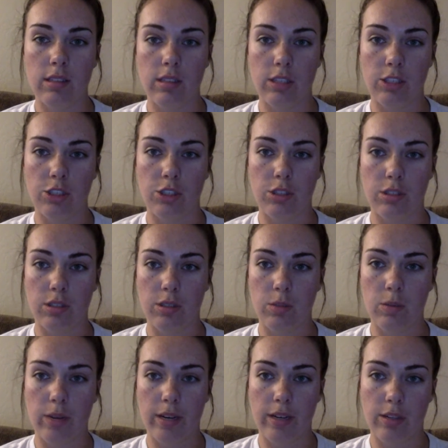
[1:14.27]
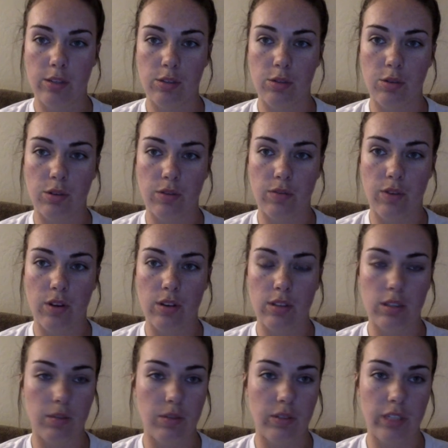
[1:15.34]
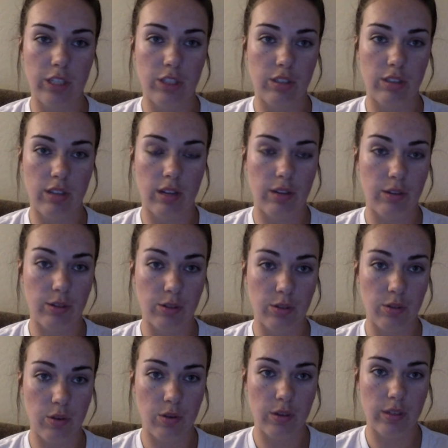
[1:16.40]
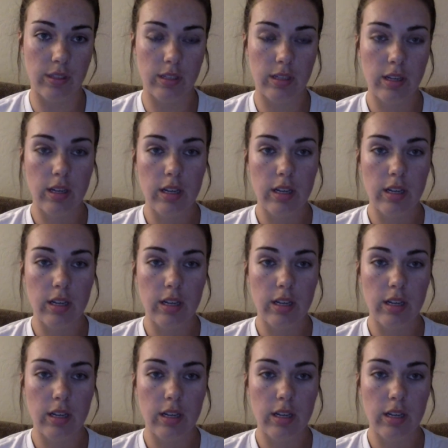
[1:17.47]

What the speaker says: This shows us where a score falls in relation to other scores.